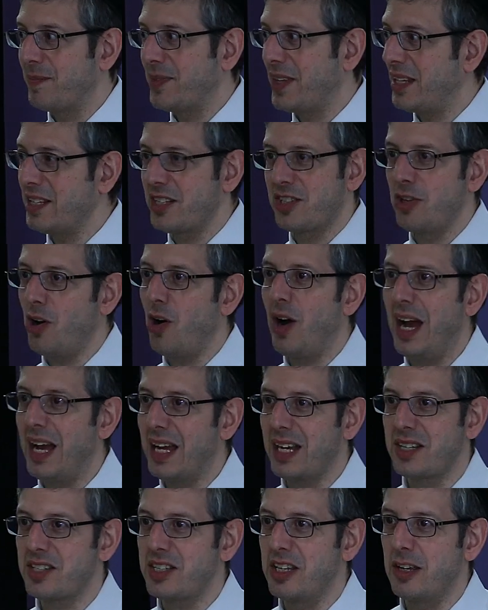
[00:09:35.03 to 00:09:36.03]
that is not
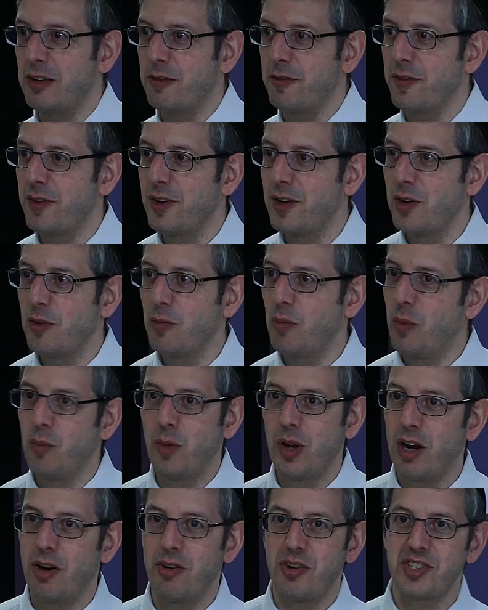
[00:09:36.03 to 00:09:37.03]
active when
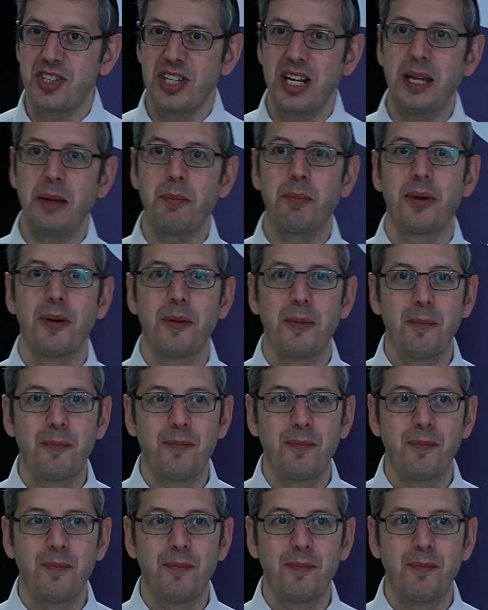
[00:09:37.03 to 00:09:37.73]
we are asleep.